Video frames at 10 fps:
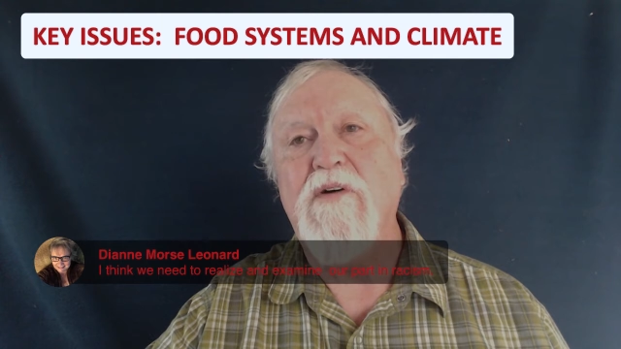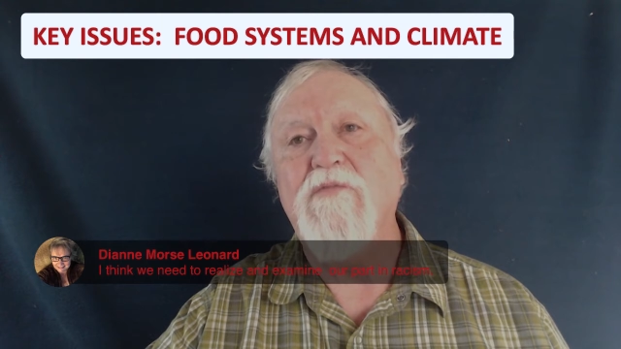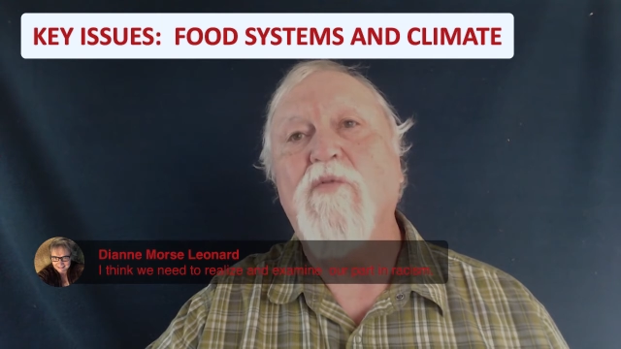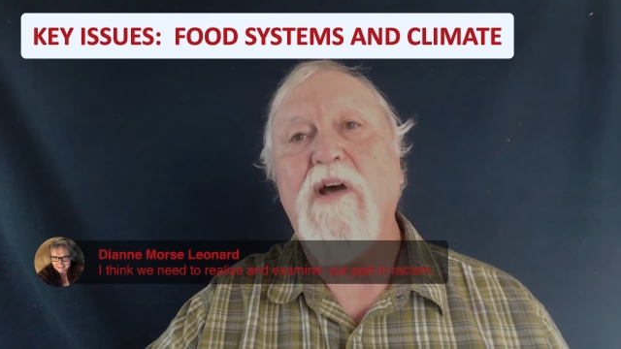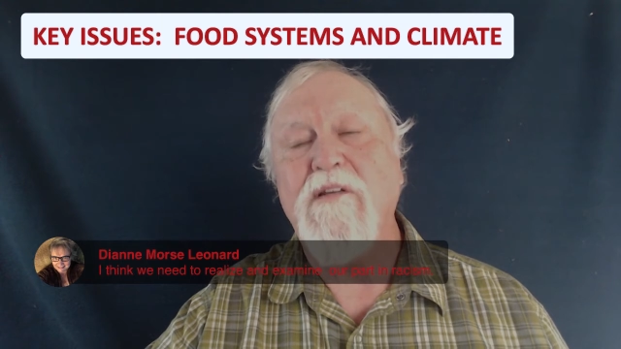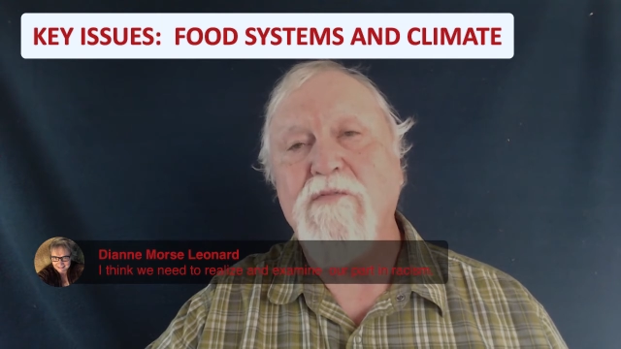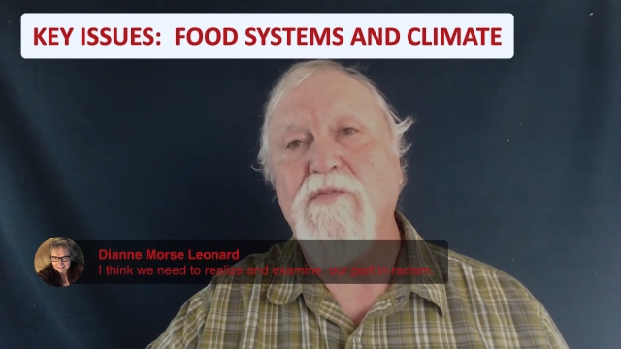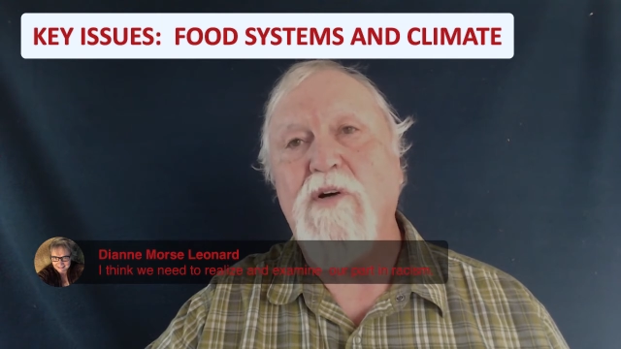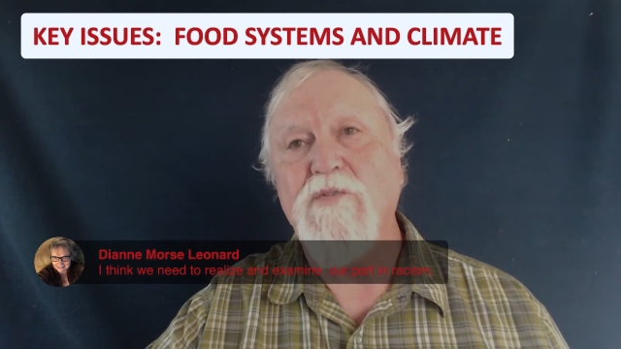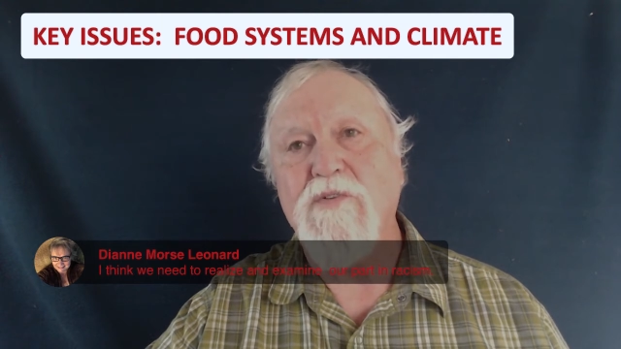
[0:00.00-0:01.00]
white
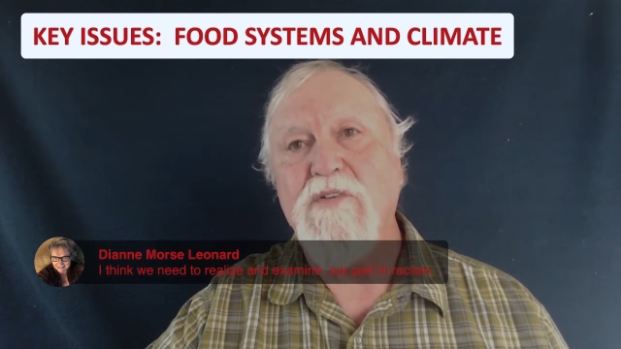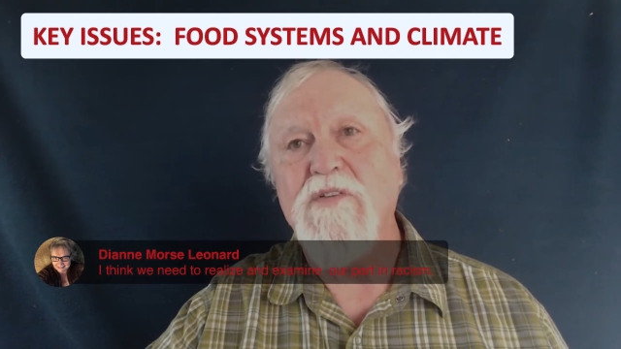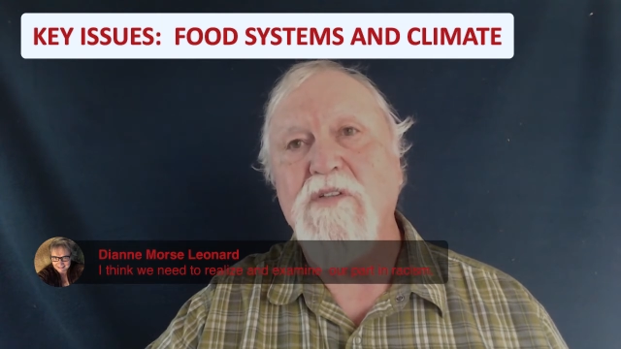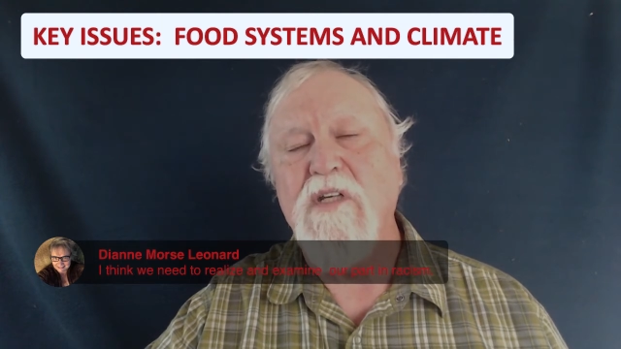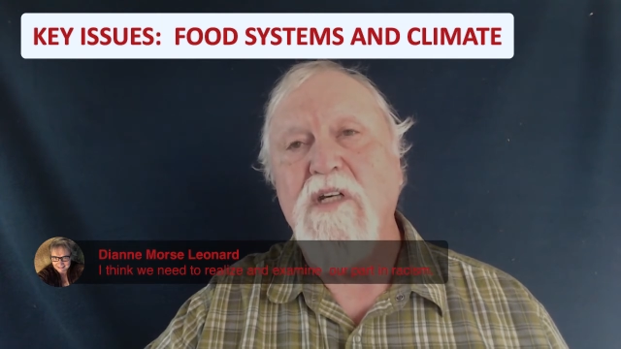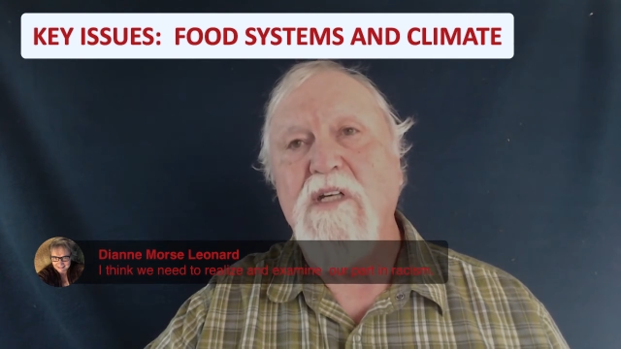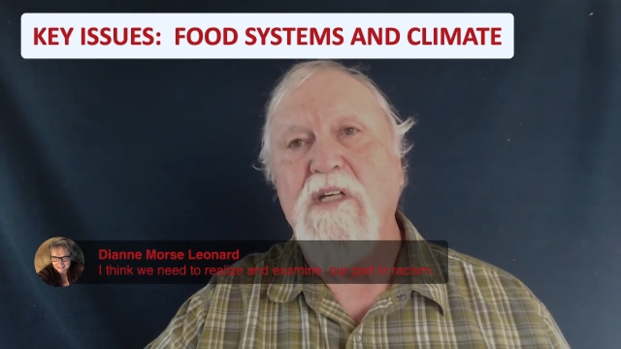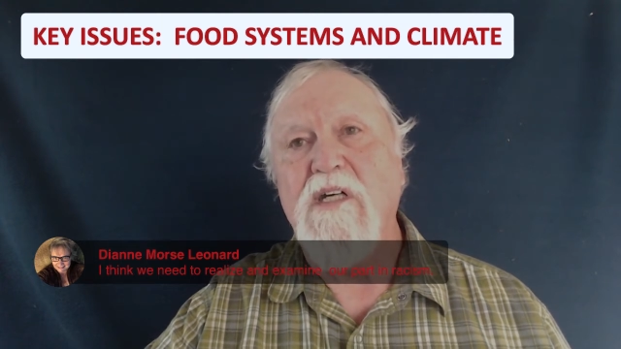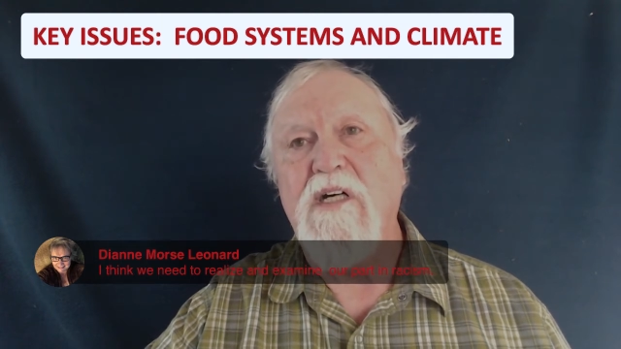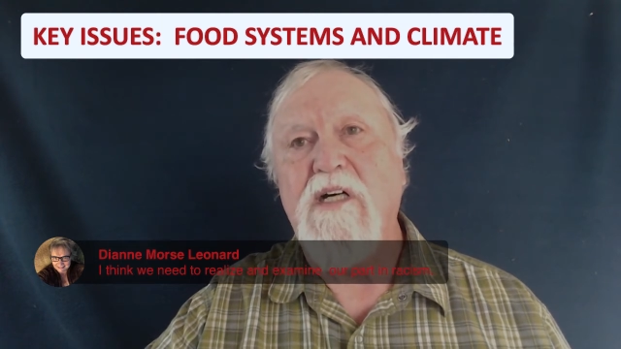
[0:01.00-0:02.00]
folks,
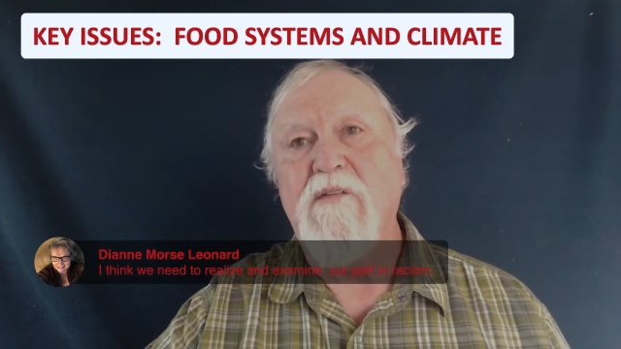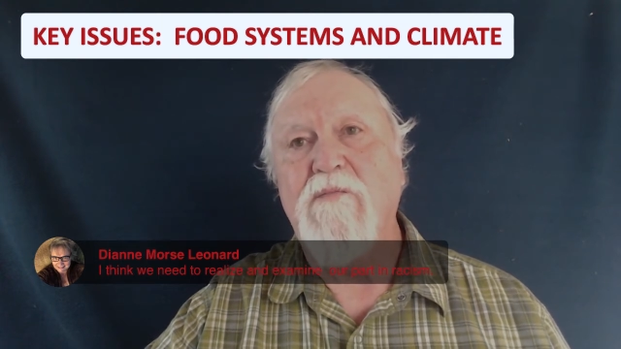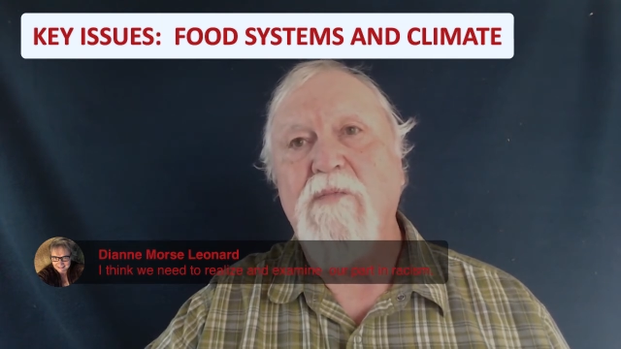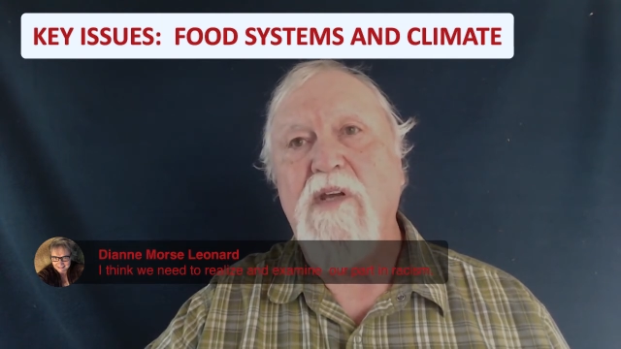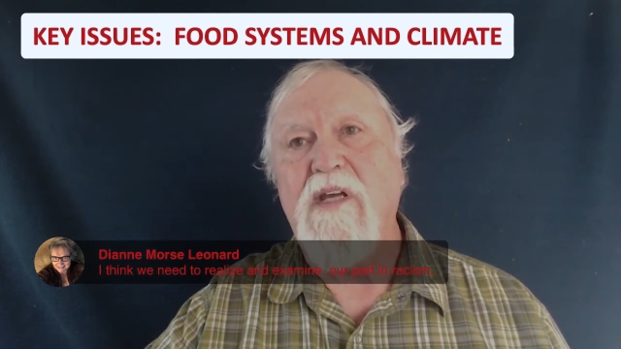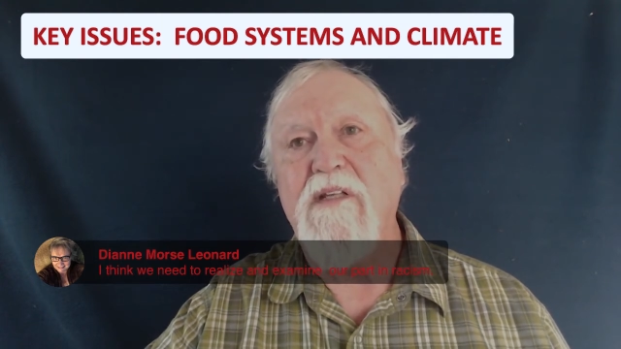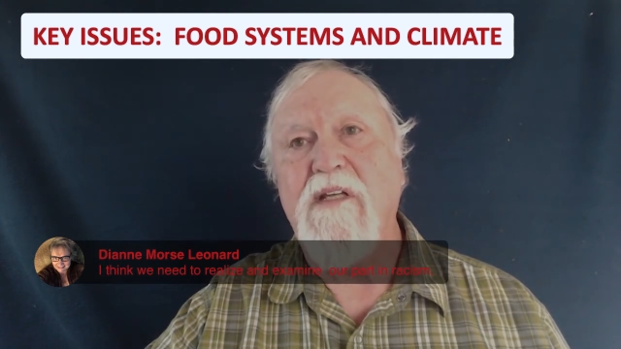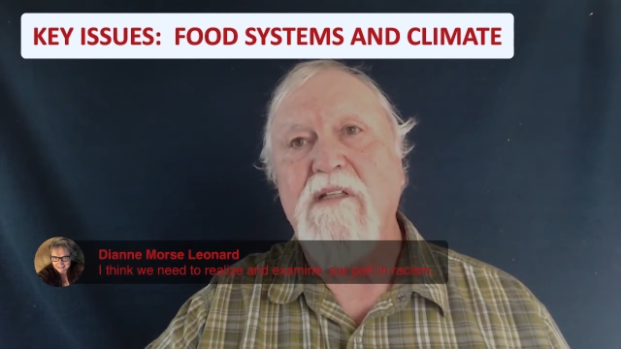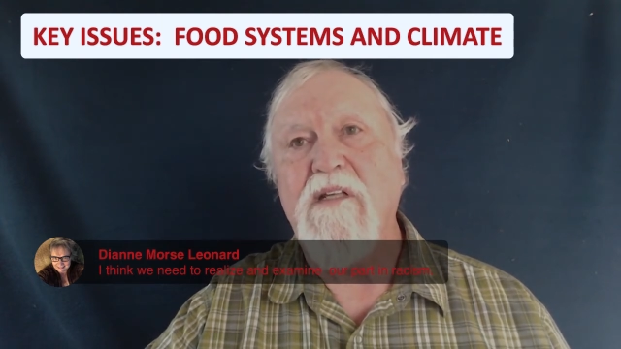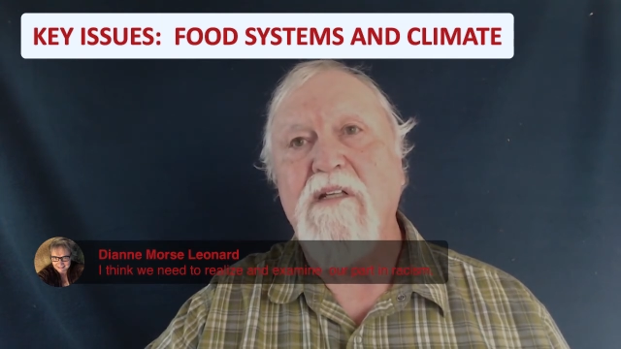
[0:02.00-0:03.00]
and
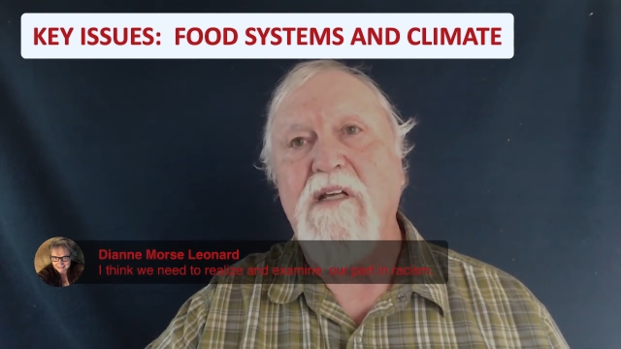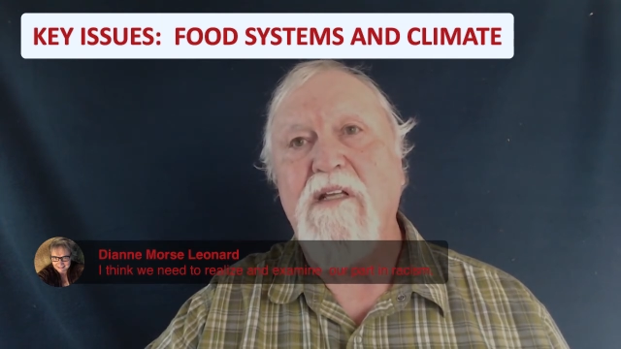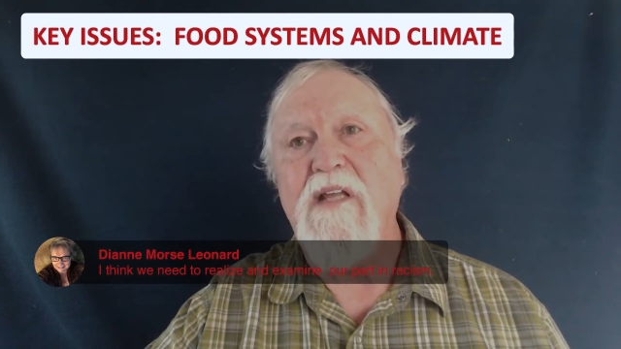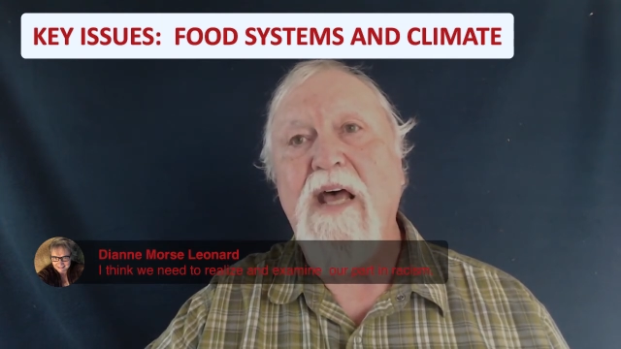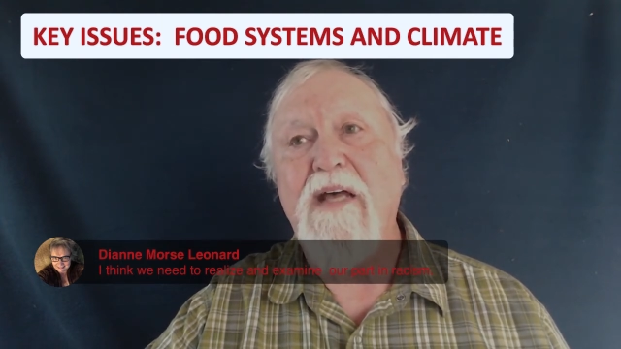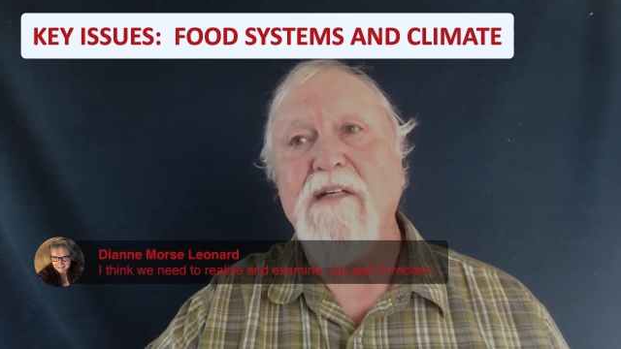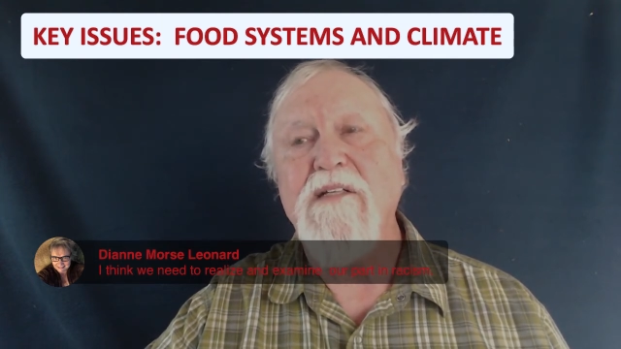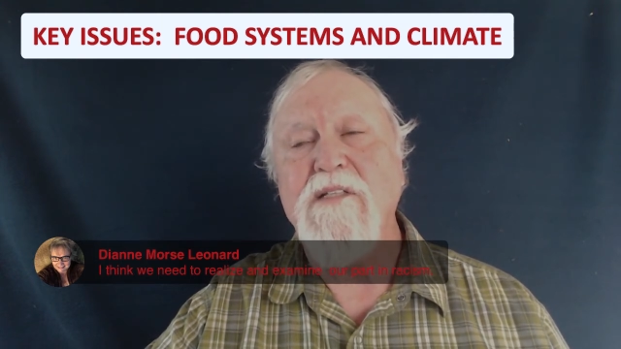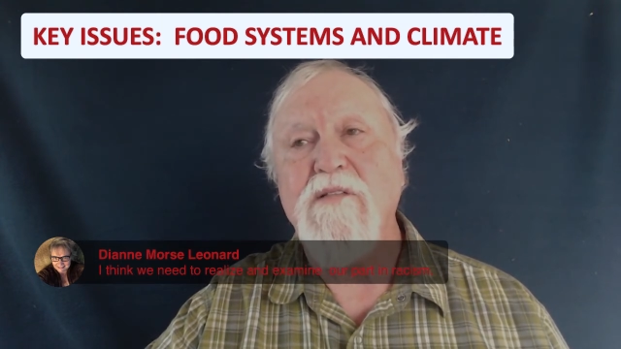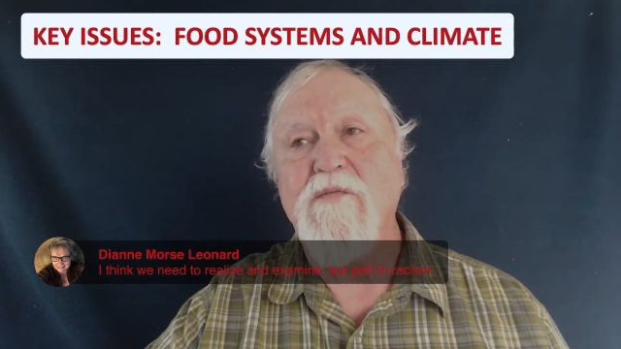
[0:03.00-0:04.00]
that
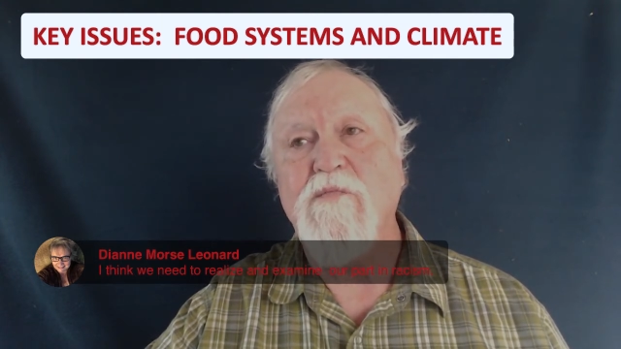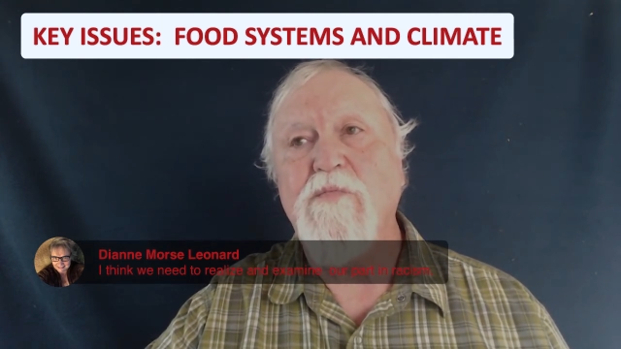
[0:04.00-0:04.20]
has